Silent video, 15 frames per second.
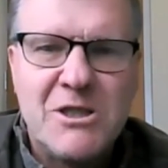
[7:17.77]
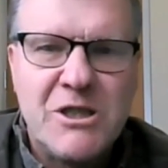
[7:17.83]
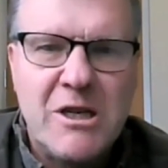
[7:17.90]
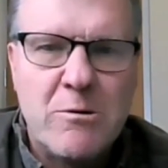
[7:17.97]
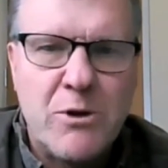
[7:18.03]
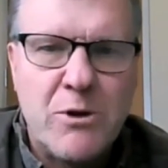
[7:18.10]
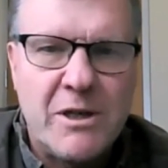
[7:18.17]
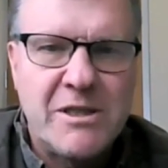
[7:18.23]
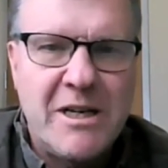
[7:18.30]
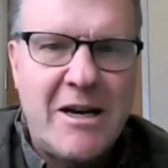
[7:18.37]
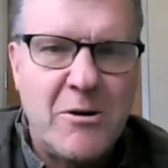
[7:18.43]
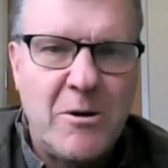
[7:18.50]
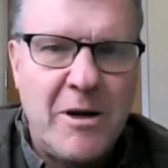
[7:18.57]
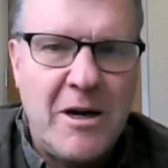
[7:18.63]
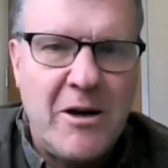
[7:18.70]
share with
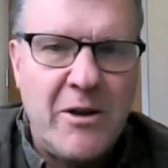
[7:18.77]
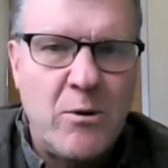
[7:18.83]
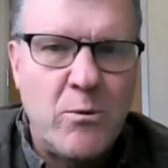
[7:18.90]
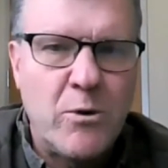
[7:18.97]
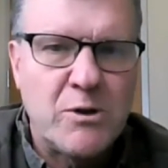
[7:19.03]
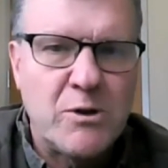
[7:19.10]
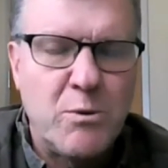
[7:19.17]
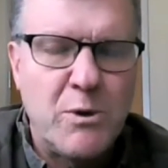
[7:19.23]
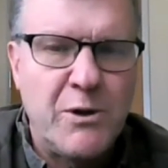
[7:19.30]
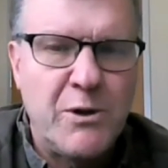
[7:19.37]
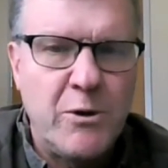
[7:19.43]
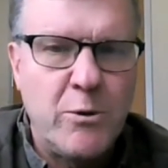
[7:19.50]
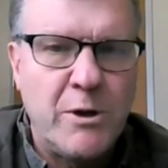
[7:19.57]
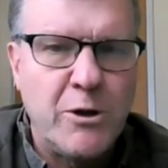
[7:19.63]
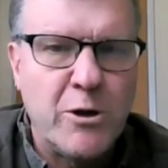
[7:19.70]
us how that works
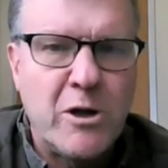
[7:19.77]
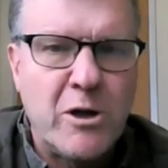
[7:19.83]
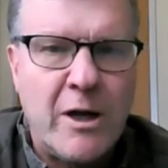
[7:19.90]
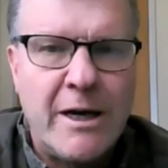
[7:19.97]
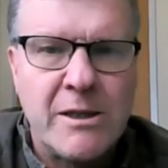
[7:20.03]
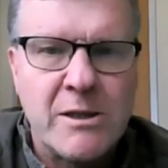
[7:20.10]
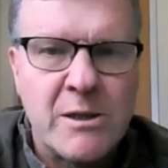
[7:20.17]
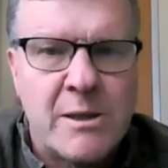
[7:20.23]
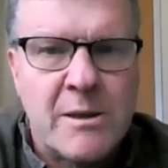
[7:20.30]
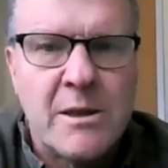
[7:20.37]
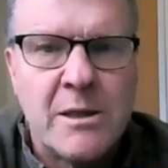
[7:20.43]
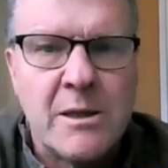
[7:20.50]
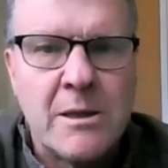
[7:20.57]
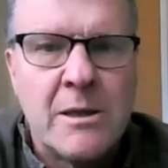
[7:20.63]
with you and your clients.